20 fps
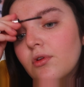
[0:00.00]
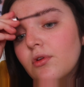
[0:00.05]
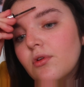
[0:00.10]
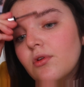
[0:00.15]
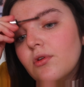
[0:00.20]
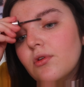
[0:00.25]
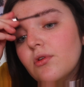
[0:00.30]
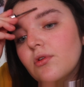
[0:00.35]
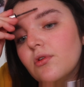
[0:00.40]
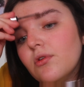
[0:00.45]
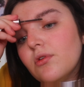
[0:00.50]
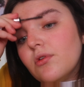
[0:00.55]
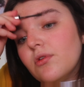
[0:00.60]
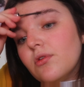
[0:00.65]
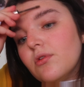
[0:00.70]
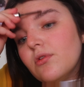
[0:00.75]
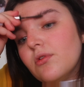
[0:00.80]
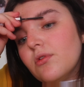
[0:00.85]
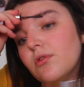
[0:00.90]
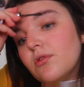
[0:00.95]

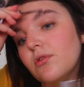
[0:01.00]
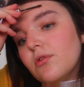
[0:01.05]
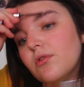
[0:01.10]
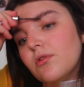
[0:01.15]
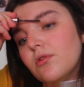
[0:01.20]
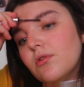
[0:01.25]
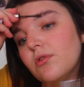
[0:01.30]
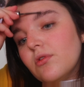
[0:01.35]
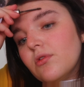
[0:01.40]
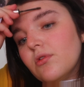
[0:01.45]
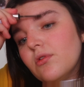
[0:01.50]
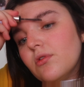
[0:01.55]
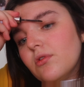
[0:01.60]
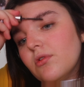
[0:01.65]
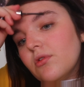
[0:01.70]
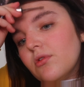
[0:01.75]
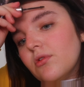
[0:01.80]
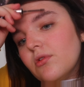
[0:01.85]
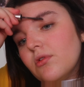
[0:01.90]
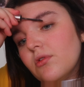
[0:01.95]

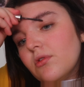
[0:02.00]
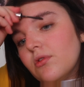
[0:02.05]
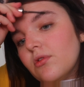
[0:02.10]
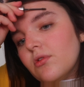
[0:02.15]
[no speech]